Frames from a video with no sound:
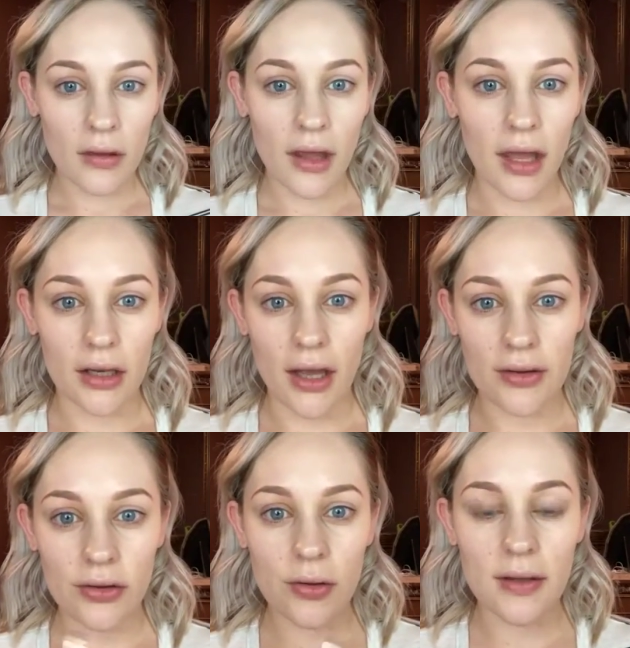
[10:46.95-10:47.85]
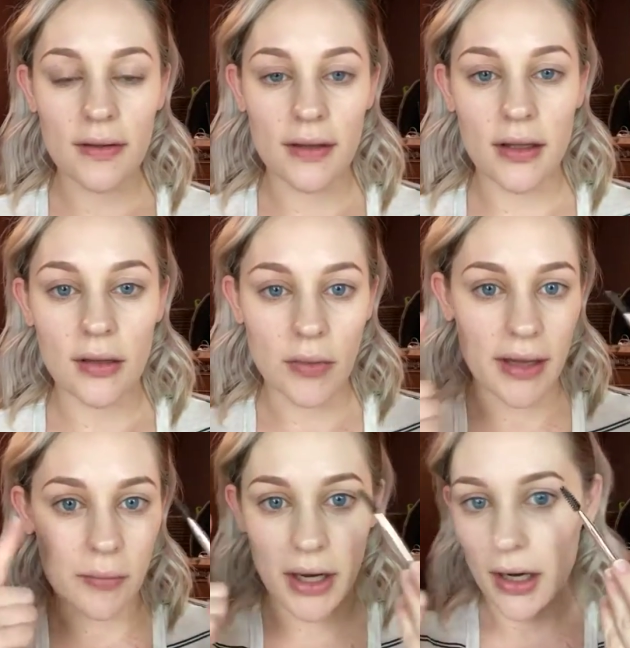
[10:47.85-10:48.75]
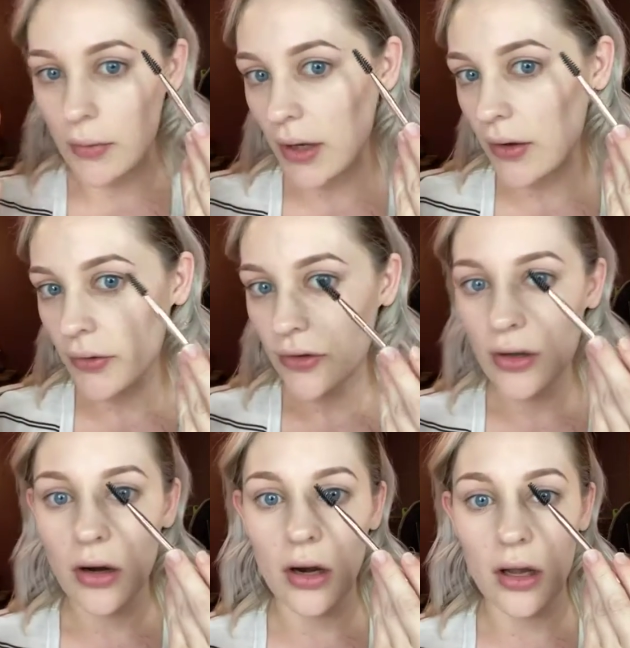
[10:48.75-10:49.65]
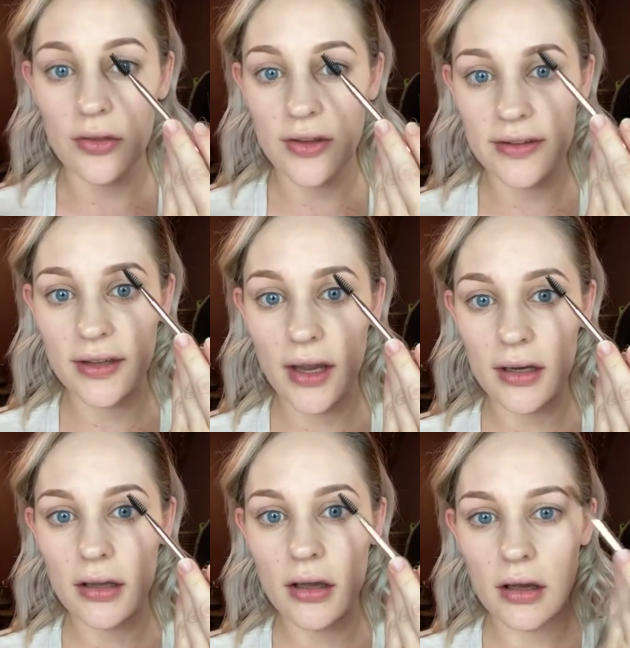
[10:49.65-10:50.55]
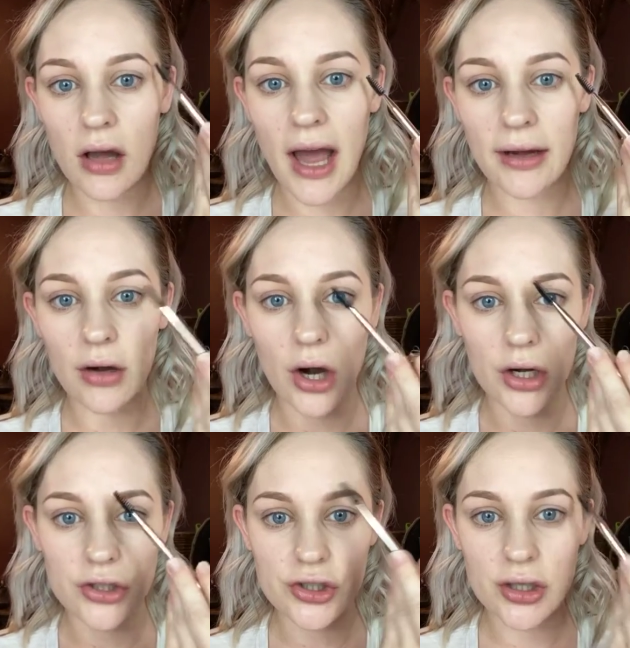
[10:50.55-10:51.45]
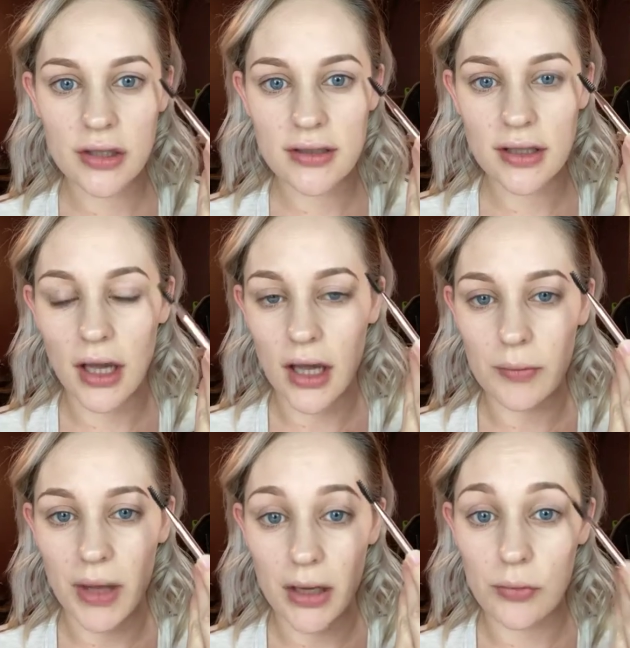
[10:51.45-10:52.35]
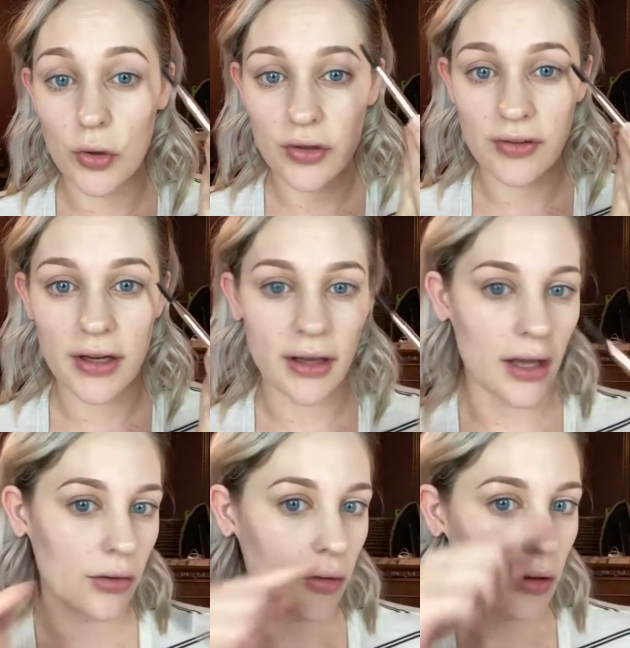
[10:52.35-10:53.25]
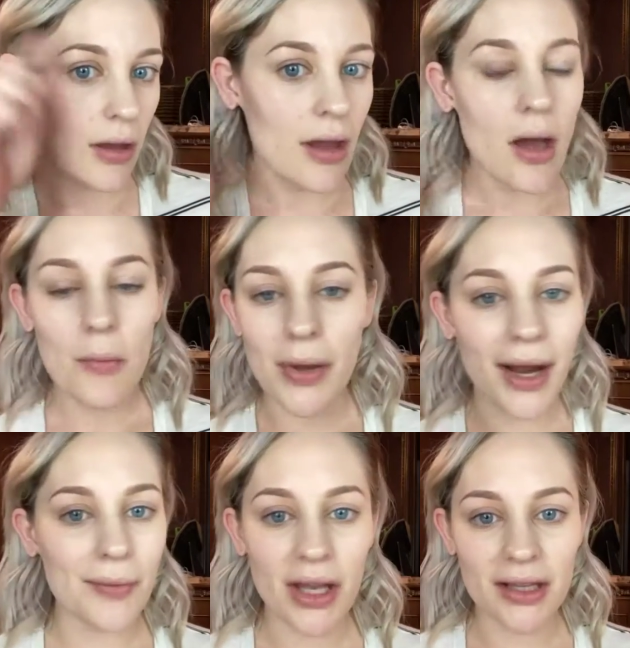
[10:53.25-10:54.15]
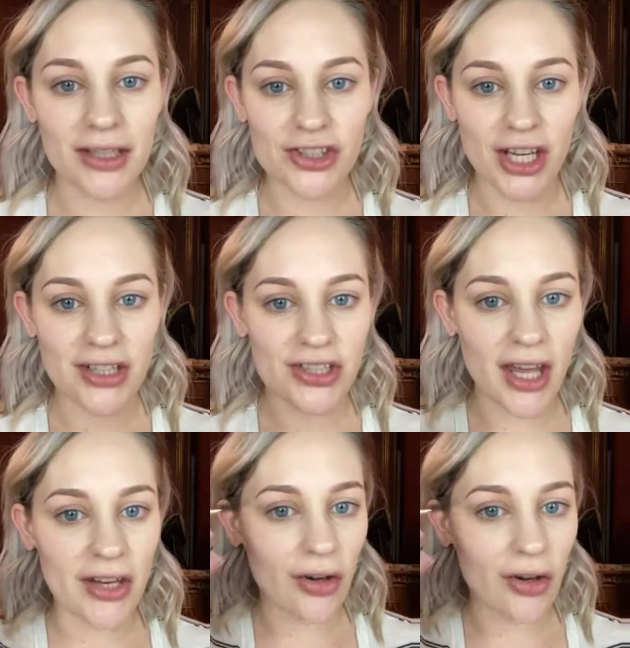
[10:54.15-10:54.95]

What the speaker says: And as you can see, like my eyebrows, this side, higher arch and a more defined angle, but I'm not going to change that.